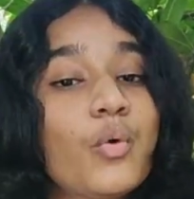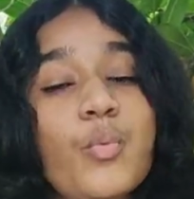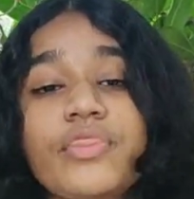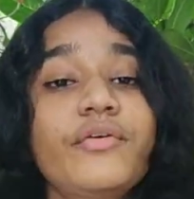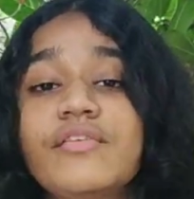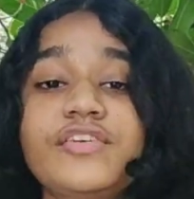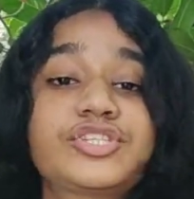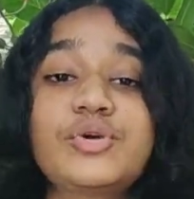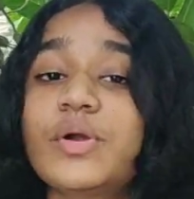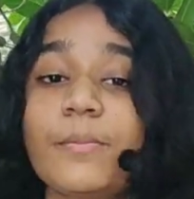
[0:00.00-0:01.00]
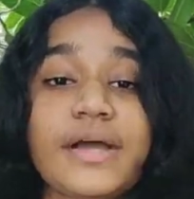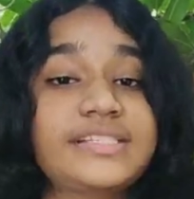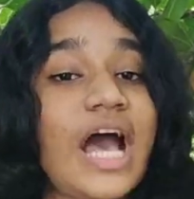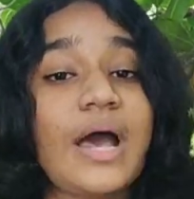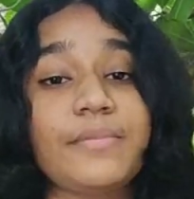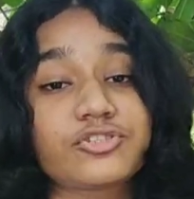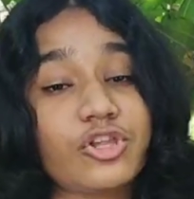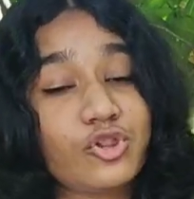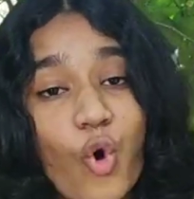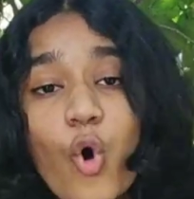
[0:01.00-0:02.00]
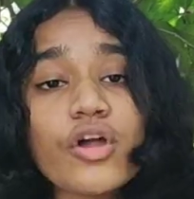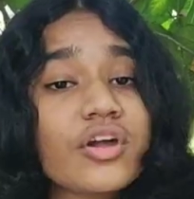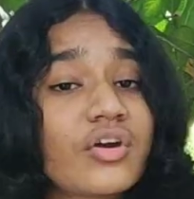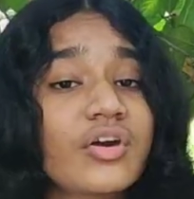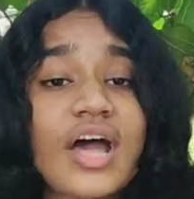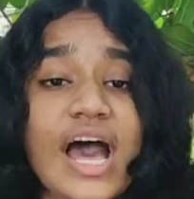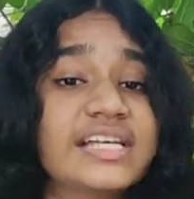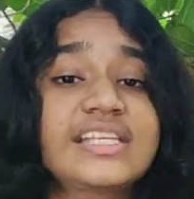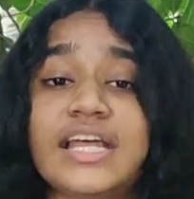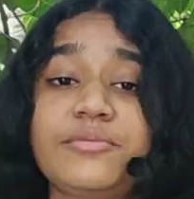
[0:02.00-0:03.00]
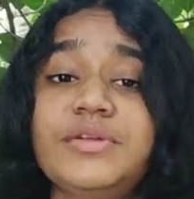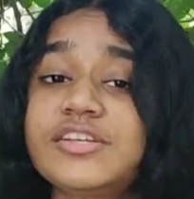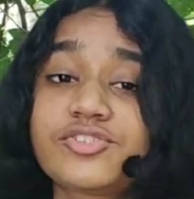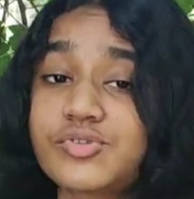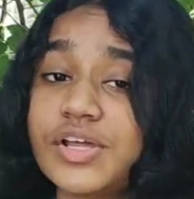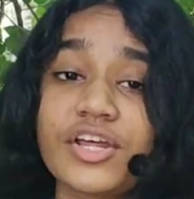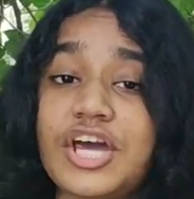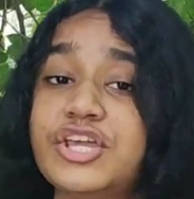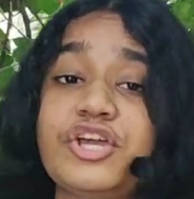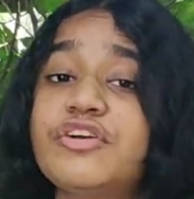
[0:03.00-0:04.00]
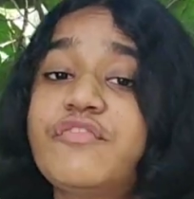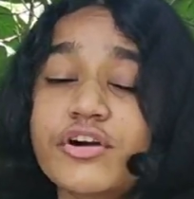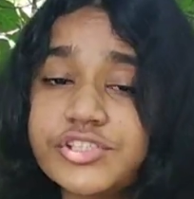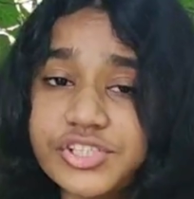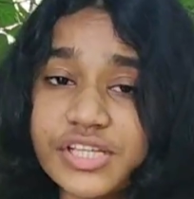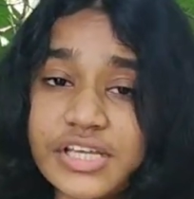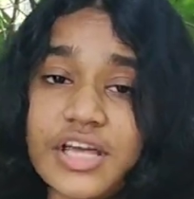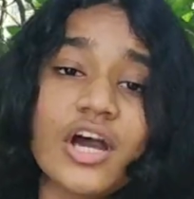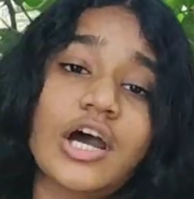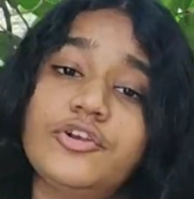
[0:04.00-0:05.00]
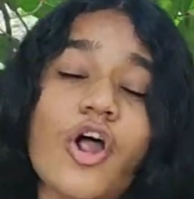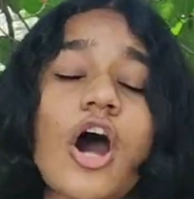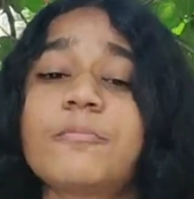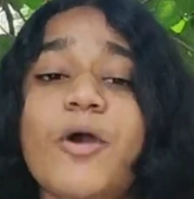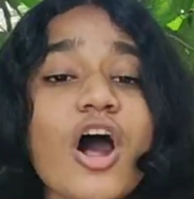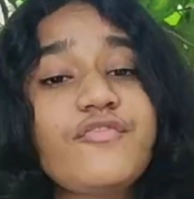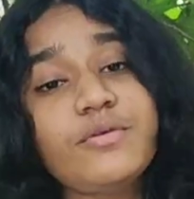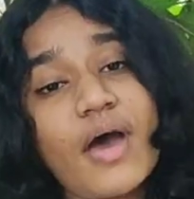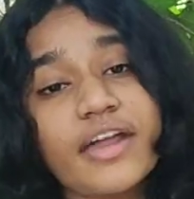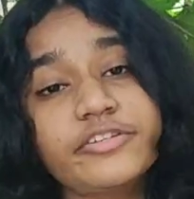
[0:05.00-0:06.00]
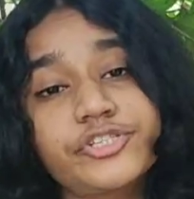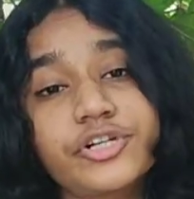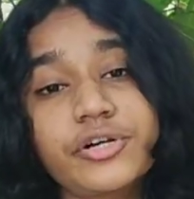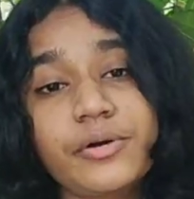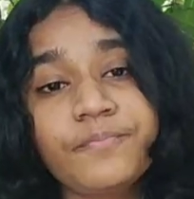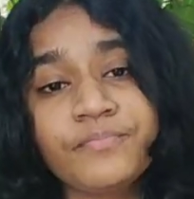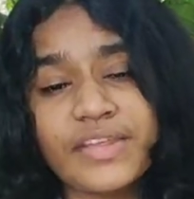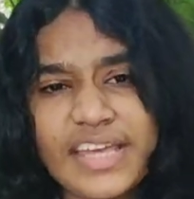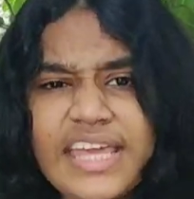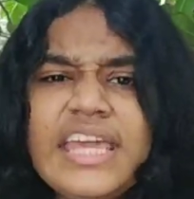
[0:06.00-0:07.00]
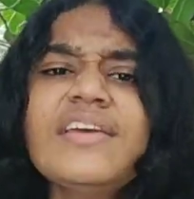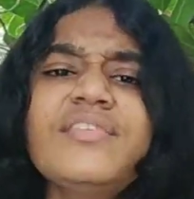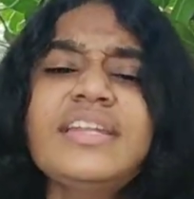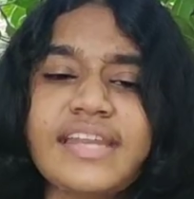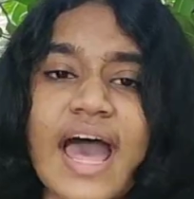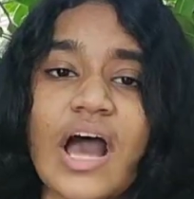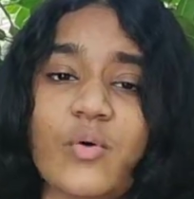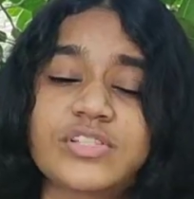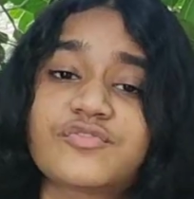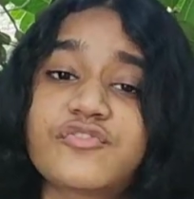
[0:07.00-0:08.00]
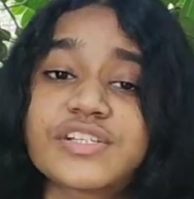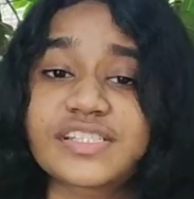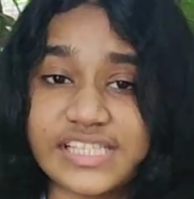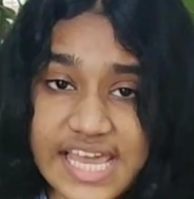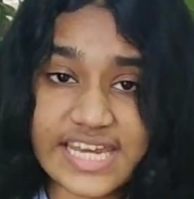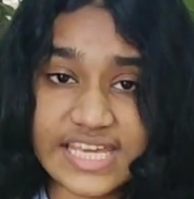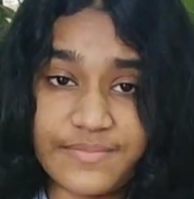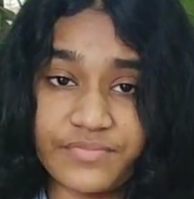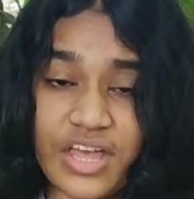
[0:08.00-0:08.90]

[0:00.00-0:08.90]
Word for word: whether it was during my time as a lawyer, as an administrator at a university, a nonprofit manager, even now as First Lady,